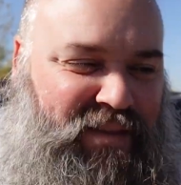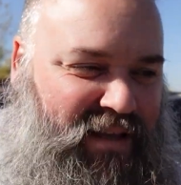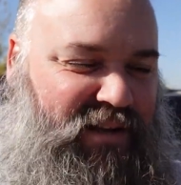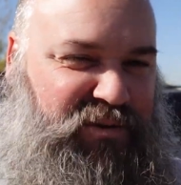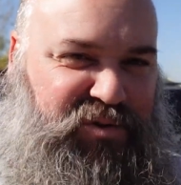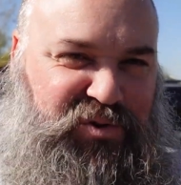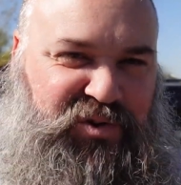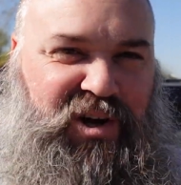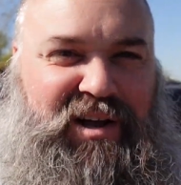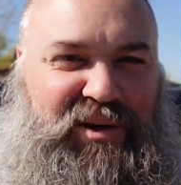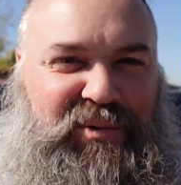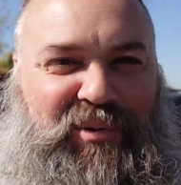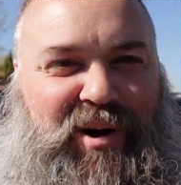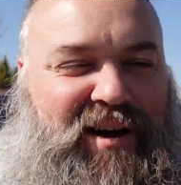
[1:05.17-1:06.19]
It is stuck
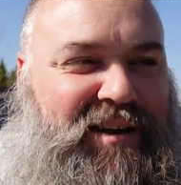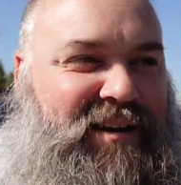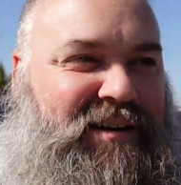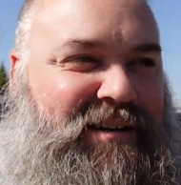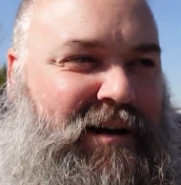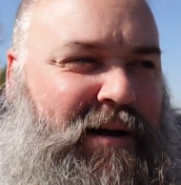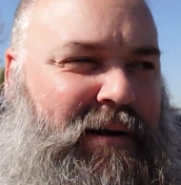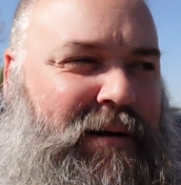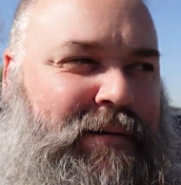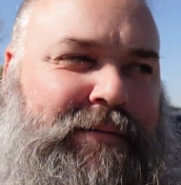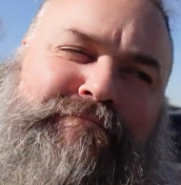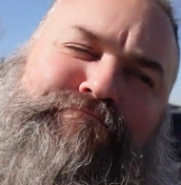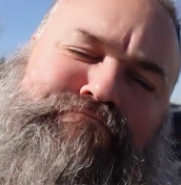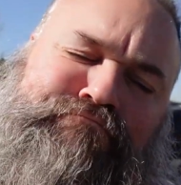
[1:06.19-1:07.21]
in run.
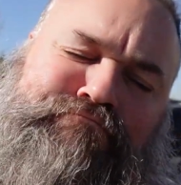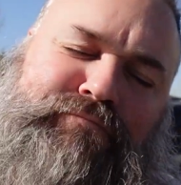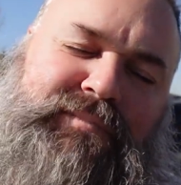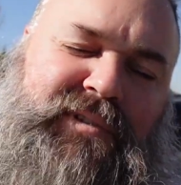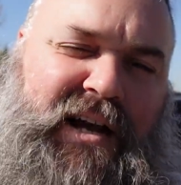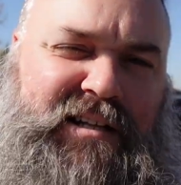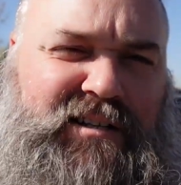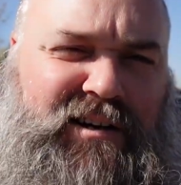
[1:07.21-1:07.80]
That's